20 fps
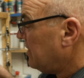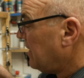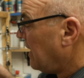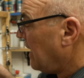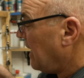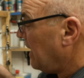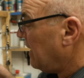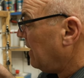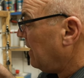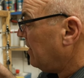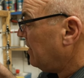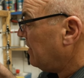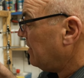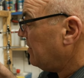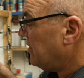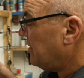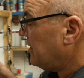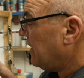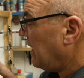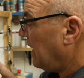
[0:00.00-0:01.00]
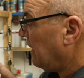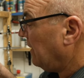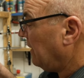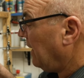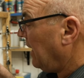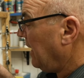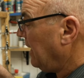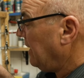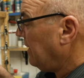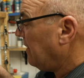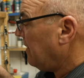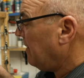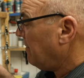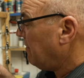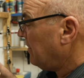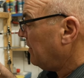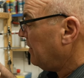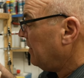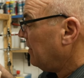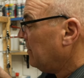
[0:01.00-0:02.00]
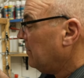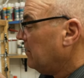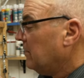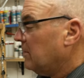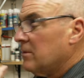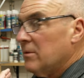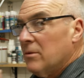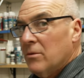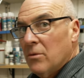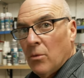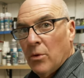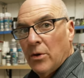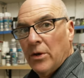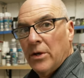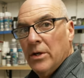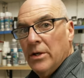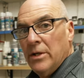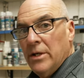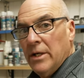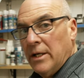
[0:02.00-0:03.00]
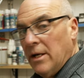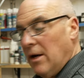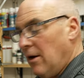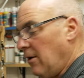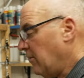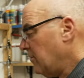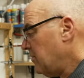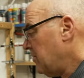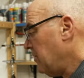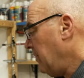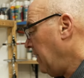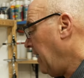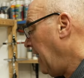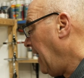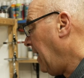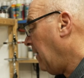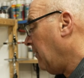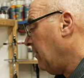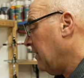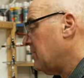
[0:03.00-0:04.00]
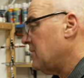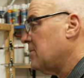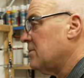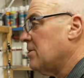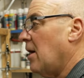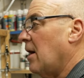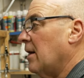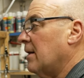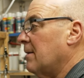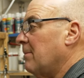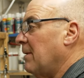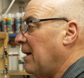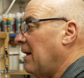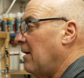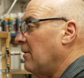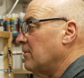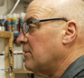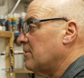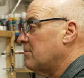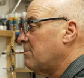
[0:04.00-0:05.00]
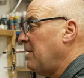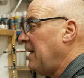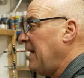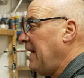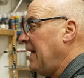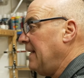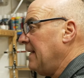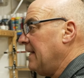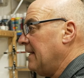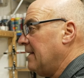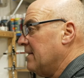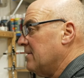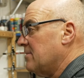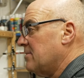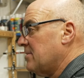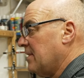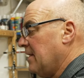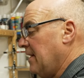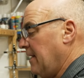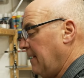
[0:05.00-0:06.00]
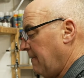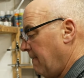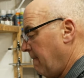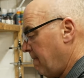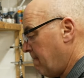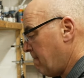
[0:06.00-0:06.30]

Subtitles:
dot and this dot line up. We're good to go. So now let's talk about painting this thing.